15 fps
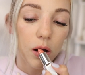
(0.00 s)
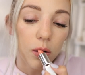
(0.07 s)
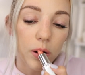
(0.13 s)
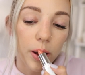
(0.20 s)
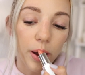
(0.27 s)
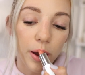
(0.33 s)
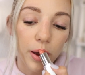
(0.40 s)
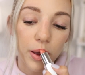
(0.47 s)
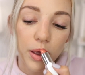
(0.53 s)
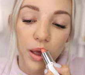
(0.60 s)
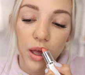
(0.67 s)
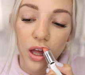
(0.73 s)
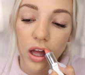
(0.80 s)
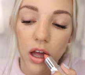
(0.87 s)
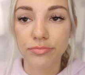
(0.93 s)
Okay.
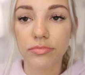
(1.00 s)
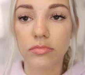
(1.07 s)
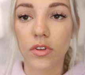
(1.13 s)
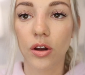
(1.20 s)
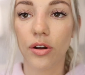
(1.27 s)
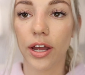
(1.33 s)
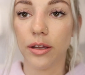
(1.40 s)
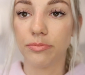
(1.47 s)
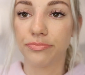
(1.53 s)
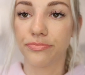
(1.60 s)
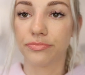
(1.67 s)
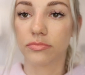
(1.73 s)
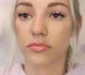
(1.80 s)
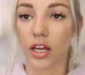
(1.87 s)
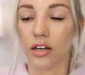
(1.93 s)
Okay,
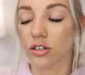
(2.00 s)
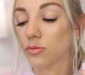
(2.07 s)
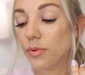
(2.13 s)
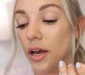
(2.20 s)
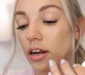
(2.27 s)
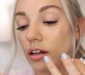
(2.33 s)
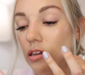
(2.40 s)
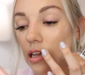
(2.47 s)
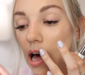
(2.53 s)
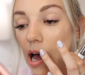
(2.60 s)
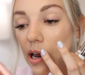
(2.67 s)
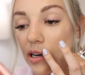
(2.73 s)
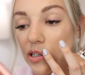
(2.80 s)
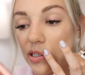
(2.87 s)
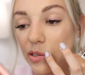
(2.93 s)
I just applied a
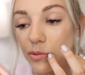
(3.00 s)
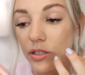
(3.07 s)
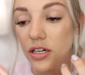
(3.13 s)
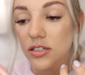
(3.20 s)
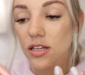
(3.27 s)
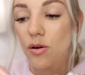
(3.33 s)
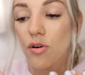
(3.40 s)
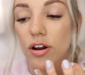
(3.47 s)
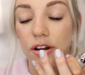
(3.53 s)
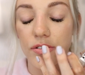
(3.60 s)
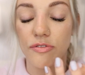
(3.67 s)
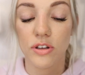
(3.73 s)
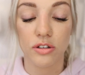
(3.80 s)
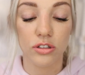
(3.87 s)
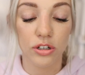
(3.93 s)
lot just because I wanted to
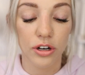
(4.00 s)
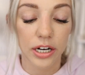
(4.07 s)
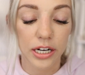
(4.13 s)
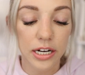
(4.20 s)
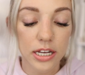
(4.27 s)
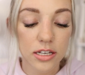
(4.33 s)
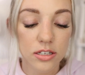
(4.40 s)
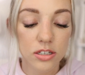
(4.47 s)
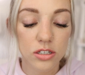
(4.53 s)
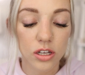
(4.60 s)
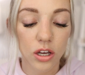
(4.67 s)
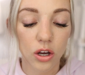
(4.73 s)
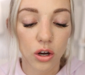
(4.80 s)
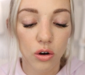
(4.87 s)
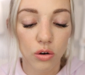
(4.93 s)
feel the grittiness.
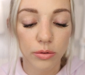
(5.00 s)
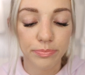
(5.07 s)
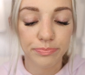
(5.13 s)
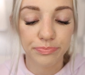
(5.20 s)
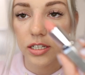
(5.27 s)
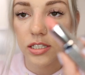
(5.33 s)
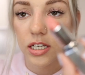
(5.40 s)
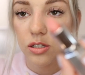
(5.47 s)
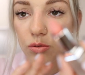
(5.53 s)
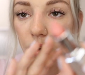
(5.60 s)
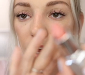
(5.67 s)
So this is